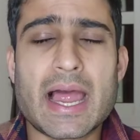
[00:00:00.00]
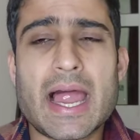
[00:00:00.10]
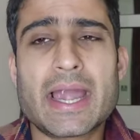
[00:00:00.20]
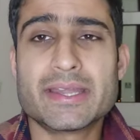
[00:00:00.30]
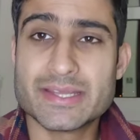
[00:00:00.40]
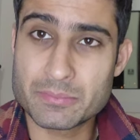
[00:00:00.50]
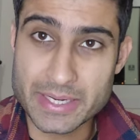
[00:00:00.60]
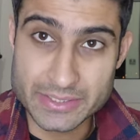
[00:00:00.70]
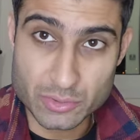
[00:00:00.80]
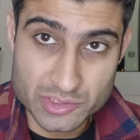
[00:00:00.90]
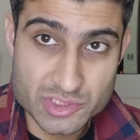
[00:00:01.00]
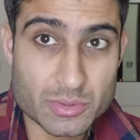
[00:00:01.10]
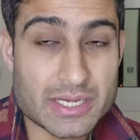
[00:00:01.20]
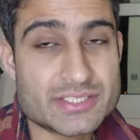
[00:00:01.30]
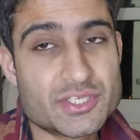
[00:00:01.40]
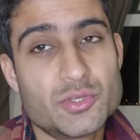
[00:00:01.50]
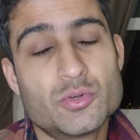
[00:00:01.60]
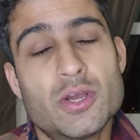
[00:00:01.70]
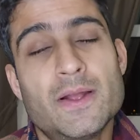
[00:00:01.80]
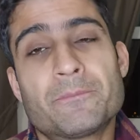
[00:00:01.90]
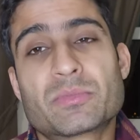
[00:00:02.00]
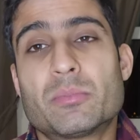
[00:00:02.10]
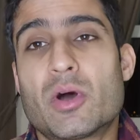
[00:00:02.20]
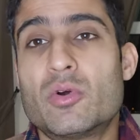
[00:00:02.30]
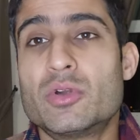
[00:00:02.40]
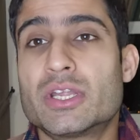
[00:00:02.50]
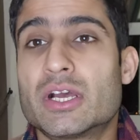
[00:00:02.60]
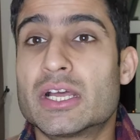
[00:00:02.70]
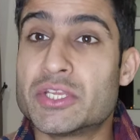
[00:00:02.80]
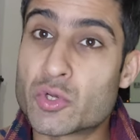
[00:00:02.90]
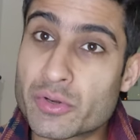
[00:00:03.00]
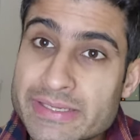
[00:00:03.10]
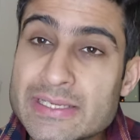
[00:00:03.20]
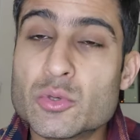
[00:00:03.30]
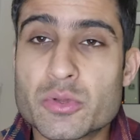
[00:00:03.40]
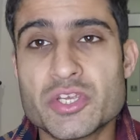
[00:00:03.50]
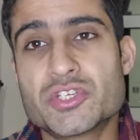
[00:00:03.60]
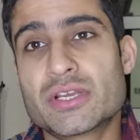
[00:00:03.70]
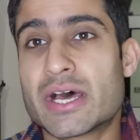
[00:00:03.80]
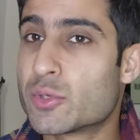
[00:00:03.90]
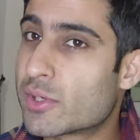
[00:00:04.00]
And they might also ask you about your relocation.